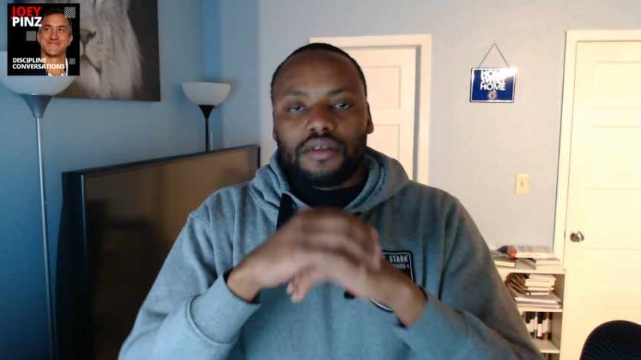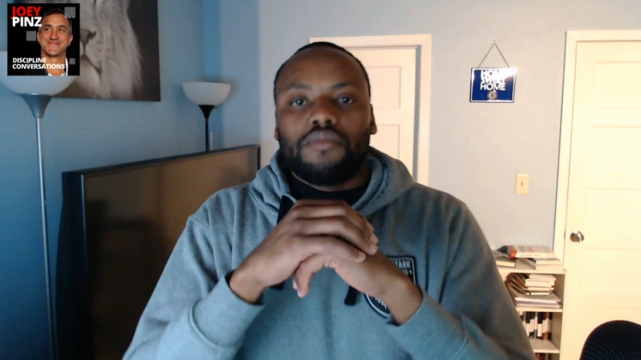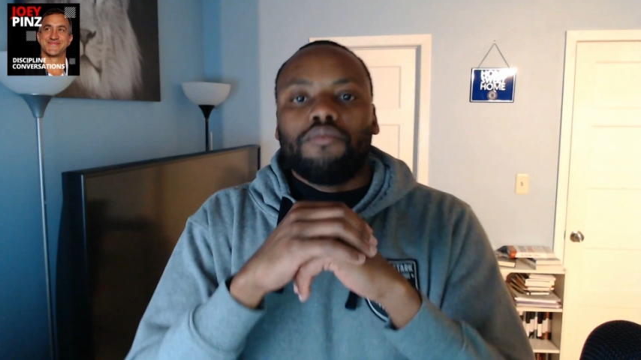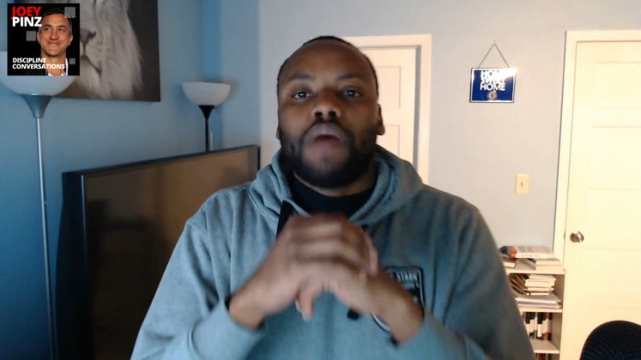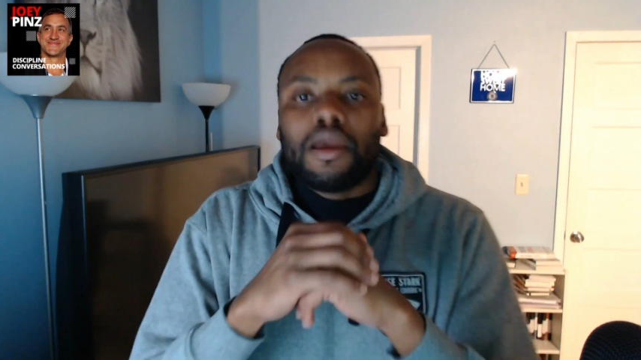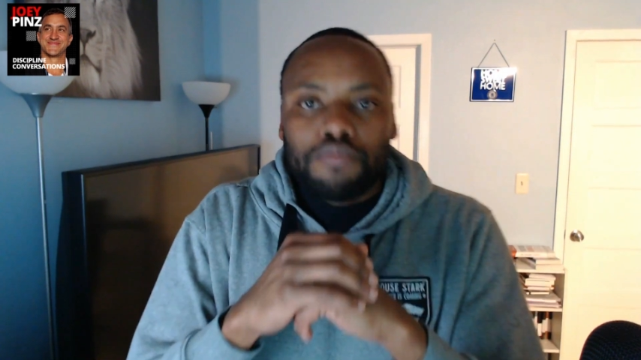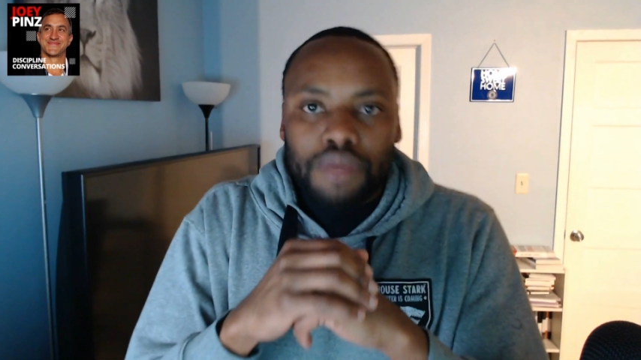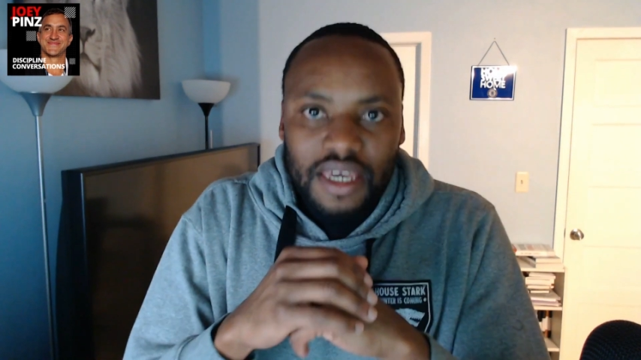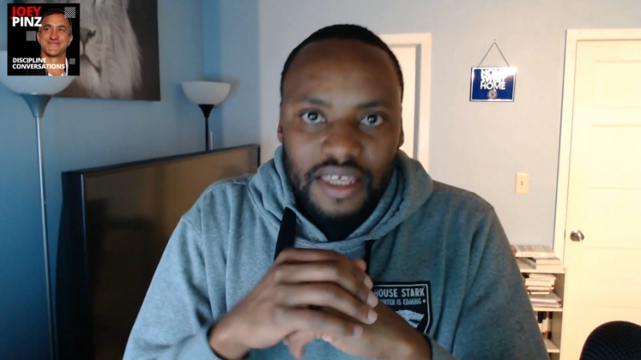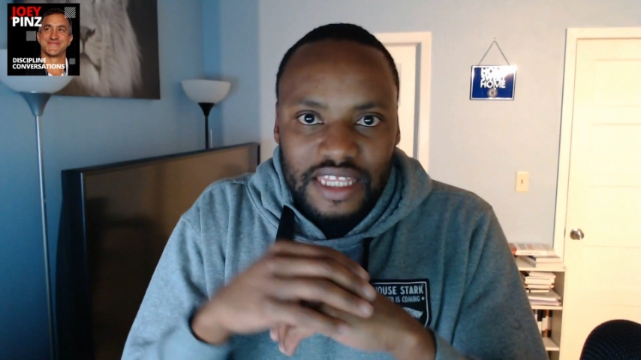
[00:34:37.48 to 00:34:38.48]
And
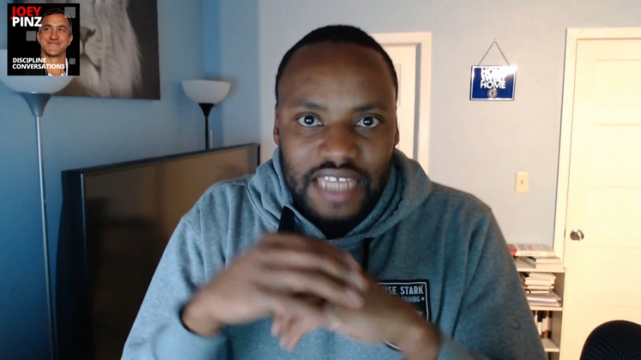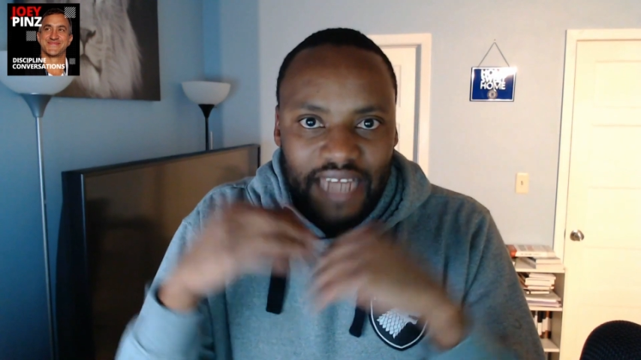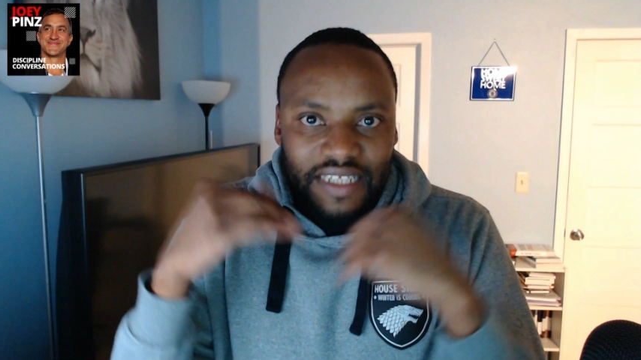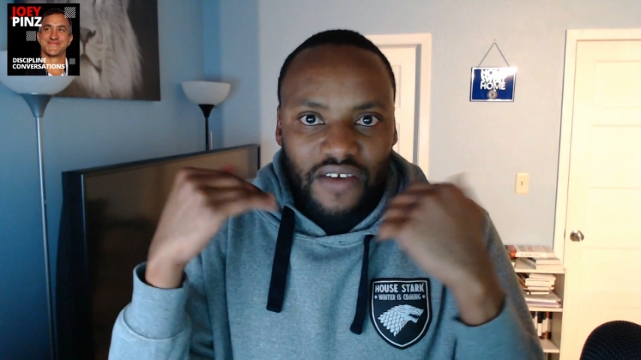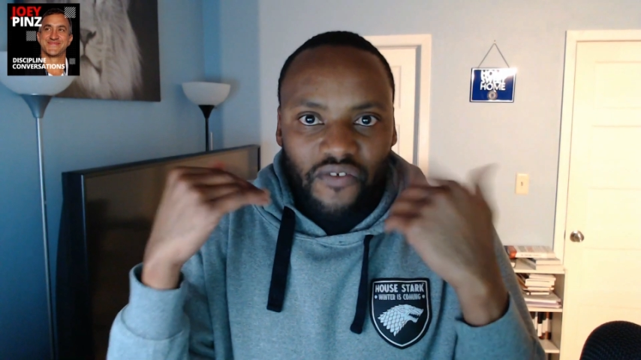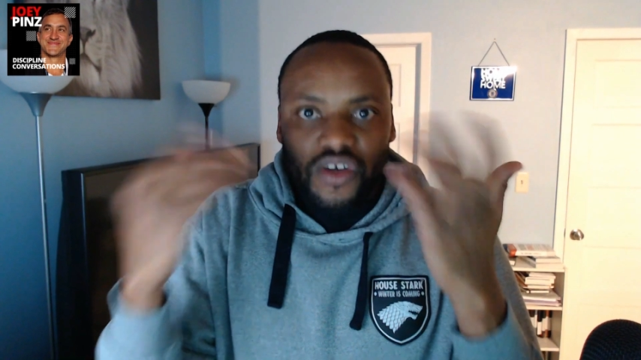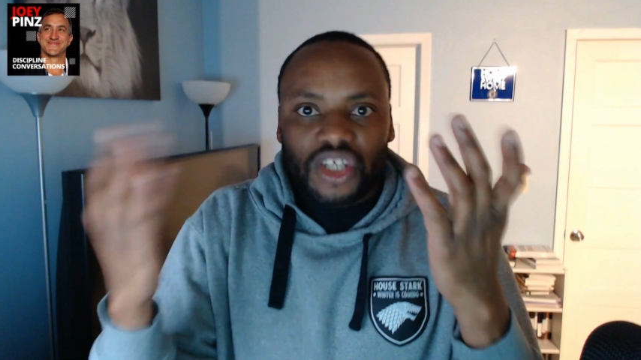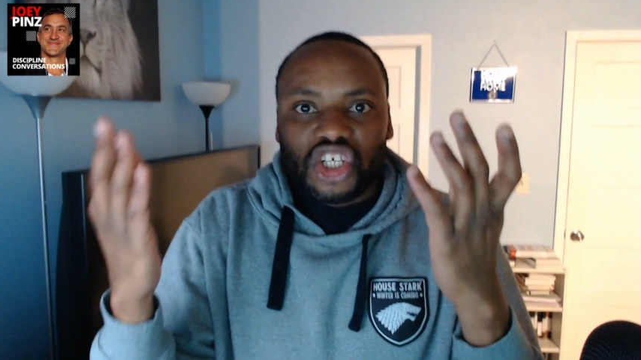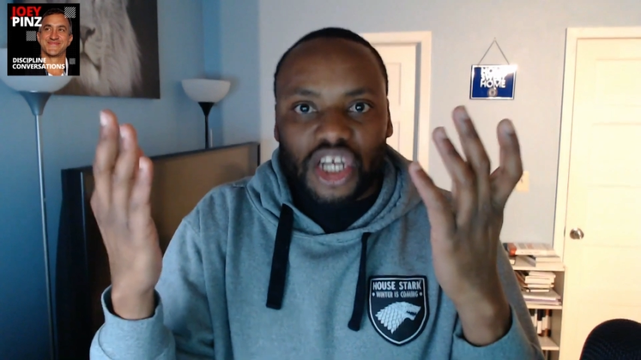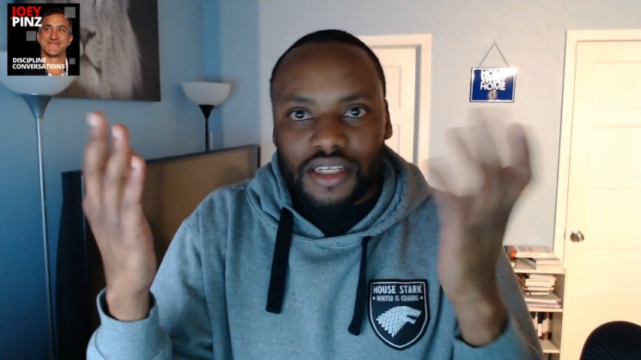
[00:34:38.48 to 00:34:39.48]
by being that
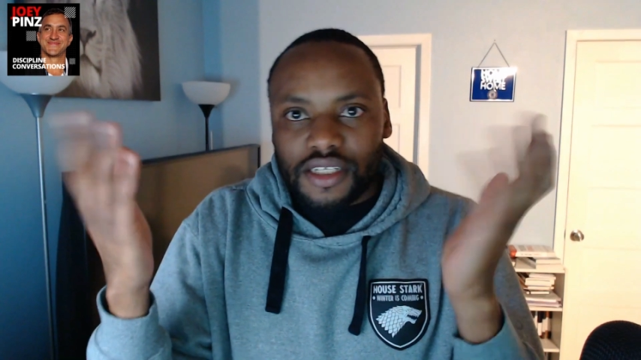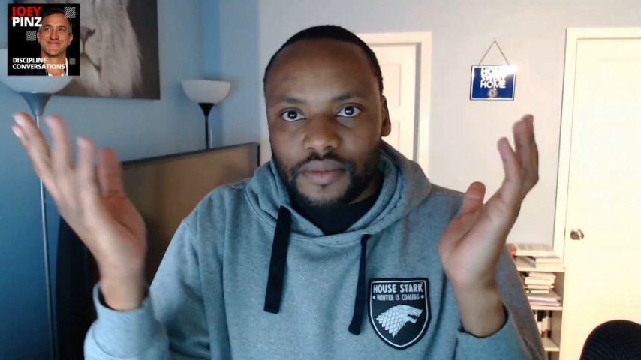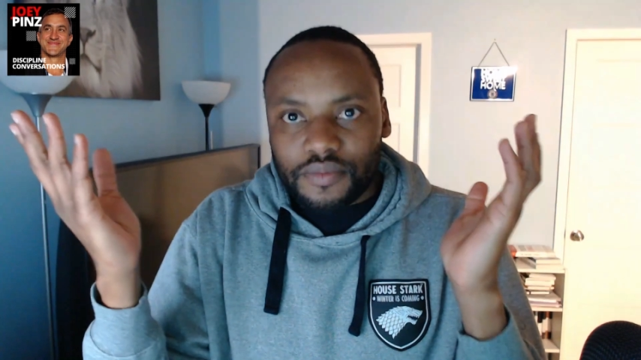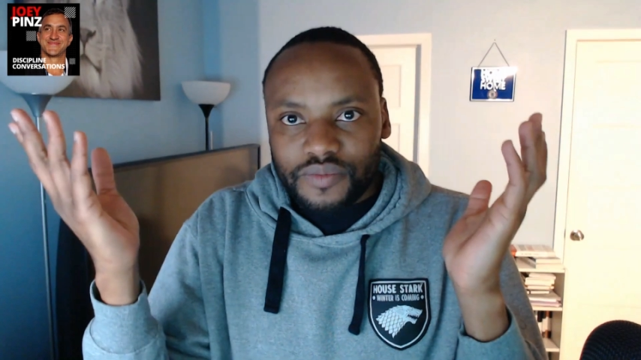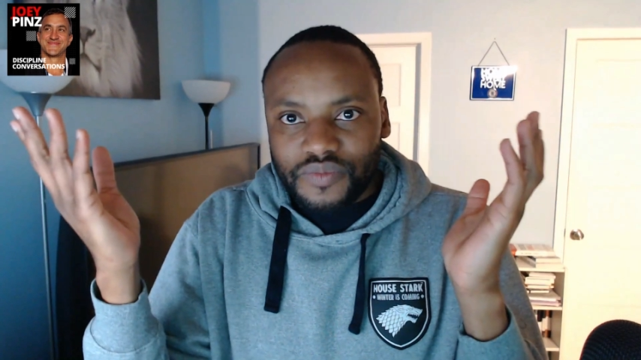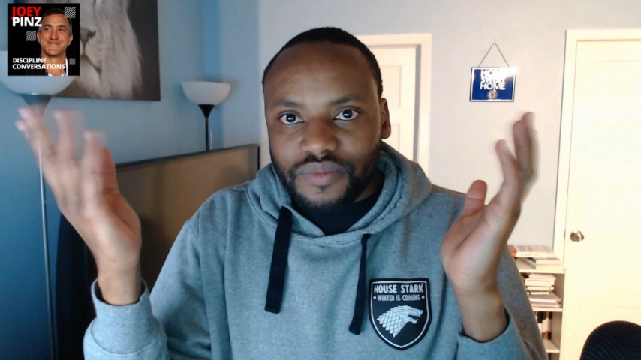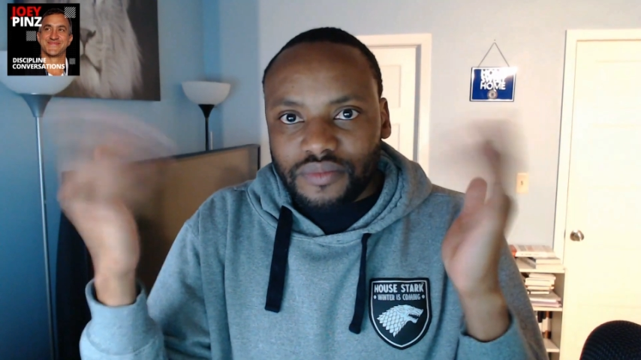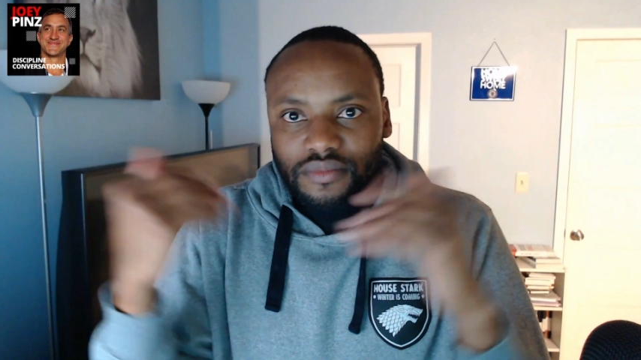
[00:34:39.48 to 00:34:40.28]
efficient,